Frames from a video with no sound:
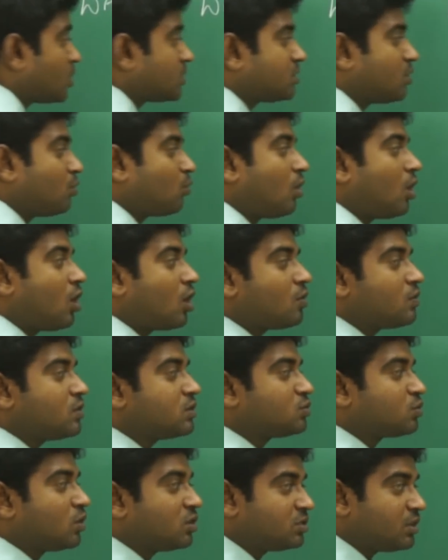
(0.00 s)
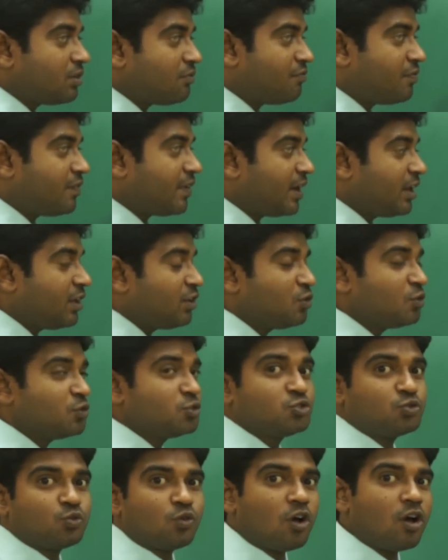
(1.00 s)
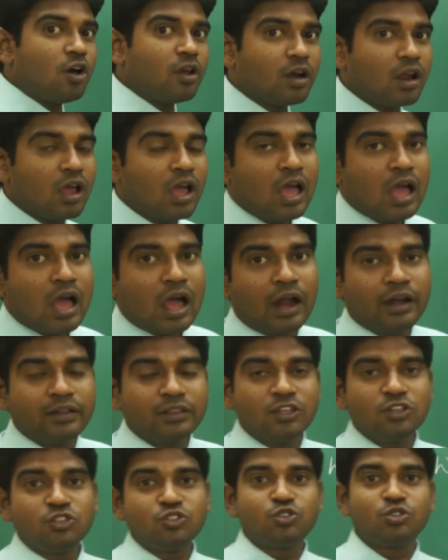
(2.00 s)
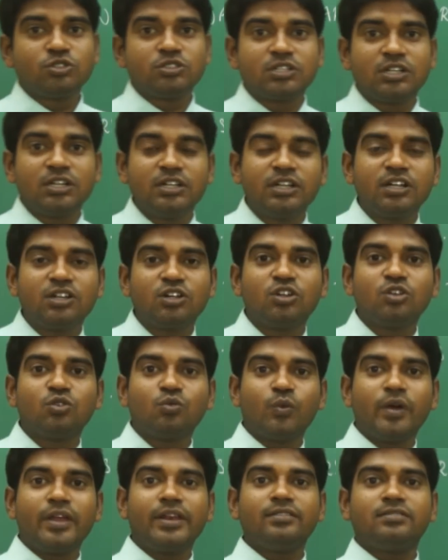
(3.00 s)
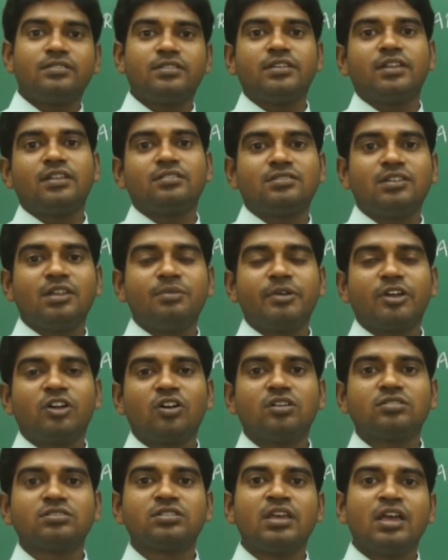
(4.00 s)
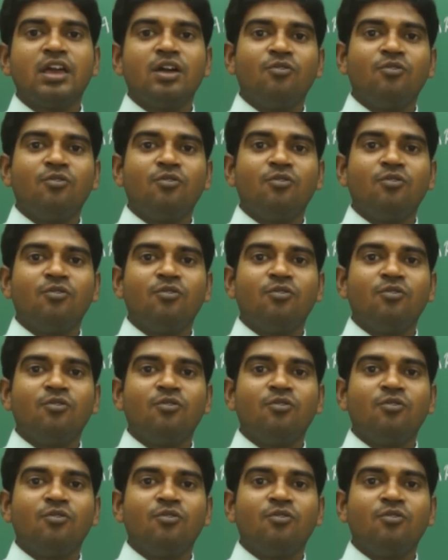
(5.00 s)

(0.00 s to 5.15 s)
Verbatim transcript: was a war which was a very huge war and they should turn it into very seriously because